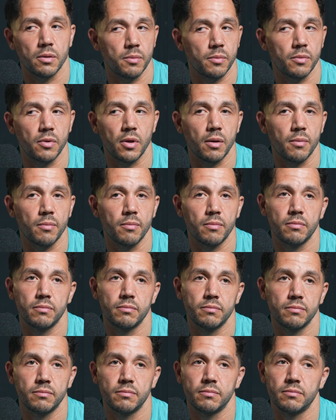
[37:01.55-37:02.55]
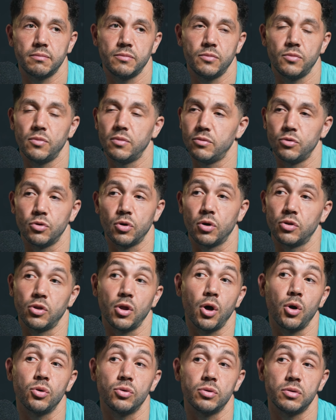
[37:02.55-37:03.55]
not
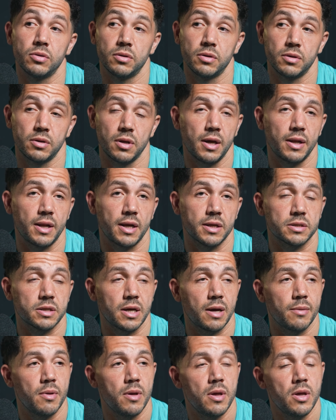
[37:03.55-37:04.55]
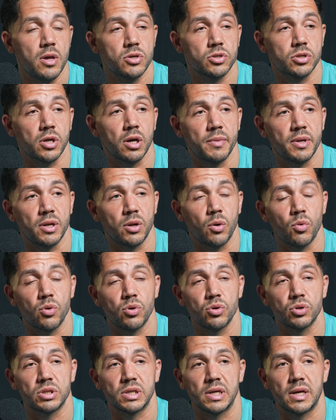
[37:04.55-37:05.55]
known at that time. So I'm in a
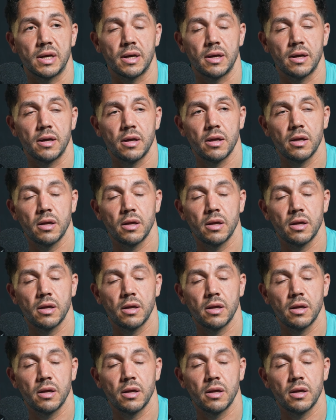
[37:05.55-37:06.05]
wheelchair,